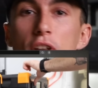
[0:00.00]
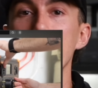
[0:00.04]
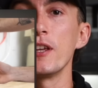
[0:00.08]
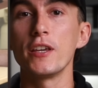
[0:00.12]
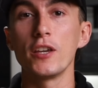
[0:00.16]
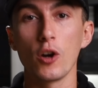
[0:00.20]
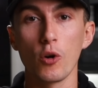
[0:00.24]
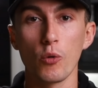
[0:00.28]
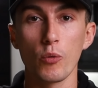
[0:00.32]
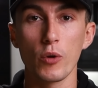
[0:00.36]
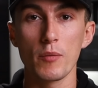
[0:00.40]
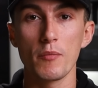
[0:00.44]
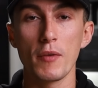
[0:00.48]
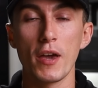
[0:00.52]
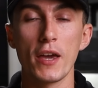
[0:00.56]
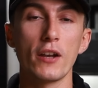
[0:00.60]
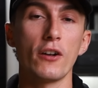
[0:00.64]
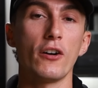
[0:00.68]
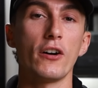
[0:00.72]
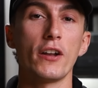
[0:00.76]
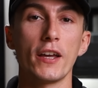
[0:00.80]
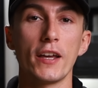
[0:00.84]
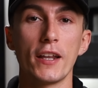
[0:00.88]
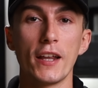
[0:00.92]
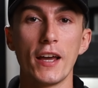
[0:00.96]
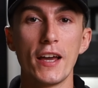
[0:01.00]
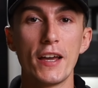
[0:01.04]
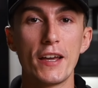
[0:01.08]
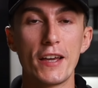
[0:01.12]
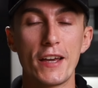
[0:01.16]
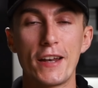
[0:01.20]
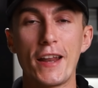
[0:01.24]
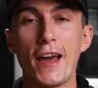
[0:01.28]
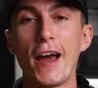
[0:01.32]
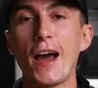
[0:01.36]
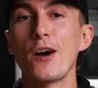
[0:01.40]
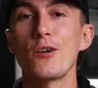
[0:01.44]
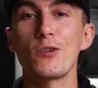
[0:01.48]
video we made on it
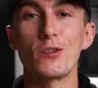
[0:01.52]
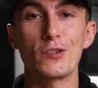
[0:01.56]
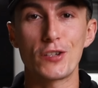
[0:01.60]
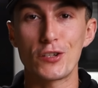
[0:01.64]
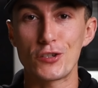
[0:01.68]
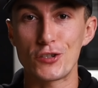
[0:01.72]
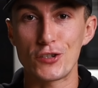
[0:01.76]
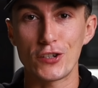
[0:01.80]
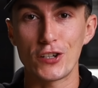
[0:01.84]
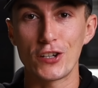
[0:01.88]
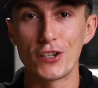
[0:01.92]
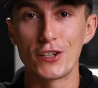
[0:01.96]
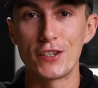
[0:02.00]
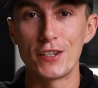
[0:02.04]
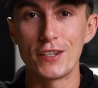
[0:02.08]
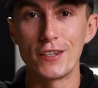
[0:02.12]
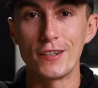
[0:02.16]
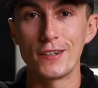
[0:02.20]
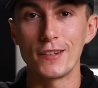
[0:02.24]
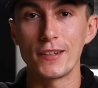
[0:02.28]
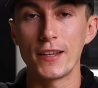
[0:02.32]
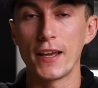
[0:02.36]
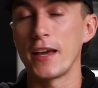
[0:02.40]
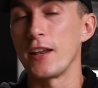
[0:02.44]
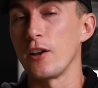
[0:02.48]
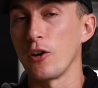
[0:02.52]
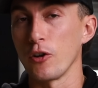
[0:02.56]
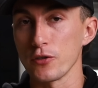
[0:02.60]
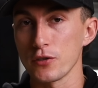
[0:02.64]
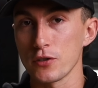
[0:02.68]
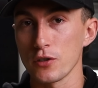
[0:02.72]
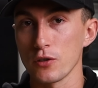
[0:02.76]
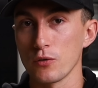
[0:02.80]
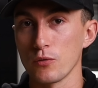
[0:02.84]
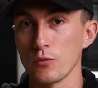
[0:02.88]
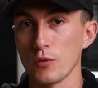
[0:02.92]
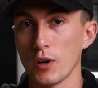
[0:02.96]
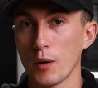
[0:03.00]
and how it's such a good deal, and
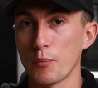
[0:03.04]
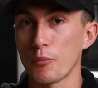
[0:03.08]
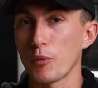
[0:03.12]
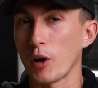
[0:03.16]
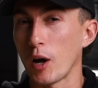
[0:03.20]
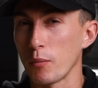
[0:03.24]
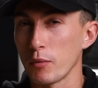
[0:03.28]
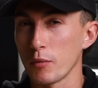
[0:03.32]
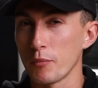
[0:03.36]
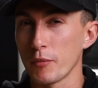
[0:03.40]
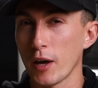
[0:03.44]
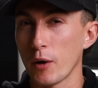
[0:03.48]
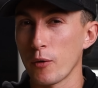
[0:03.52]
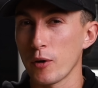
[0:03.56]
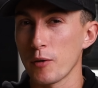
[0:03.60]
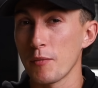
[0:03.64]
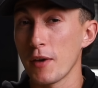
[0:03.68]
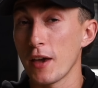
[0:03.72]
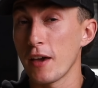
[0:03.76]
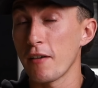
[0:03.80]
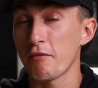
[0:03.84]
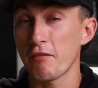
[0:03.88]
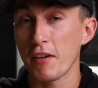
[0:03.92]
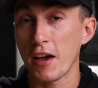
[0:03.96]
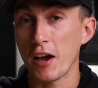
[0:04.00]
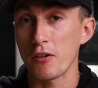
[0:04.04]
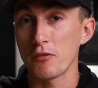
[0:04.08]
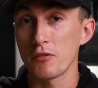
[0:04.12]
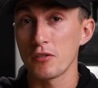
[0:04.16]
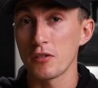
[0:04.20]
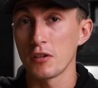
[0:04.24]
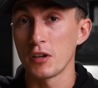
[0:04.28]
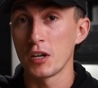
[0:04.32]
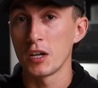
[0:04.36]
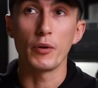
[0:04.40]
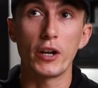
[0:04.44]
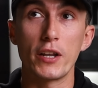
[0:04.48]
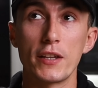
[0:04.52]
also a problem that we may have found,
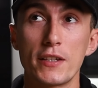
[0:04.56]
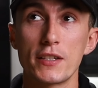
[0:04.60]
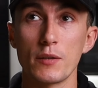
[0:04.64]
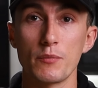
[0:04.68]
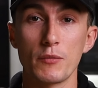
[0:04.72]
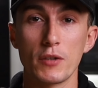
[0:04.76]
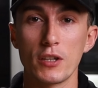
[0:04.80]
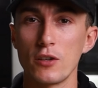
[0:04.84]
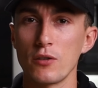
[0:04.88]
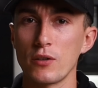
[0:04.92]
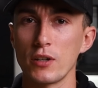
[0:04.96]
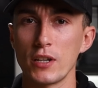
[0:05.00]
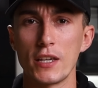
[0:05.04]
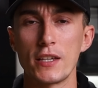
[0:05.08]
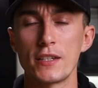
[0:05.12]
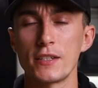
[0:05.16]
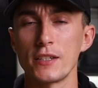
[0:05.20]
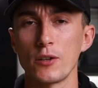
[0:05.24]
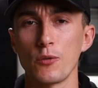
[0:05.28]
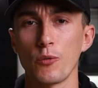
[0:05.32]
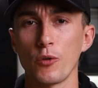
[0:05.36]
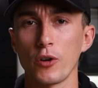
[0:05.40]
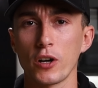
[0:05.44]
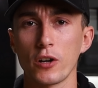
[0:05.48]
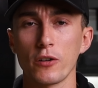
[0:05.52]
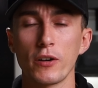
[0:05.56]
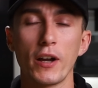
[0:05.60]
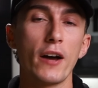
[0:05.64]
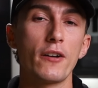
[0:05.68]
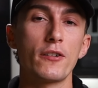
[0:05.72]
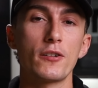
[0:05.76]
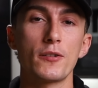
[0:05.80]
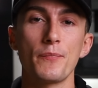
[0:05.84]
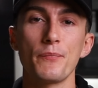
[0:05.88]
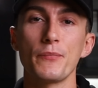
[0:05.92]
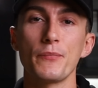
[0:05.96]
but it's something you could easily work around.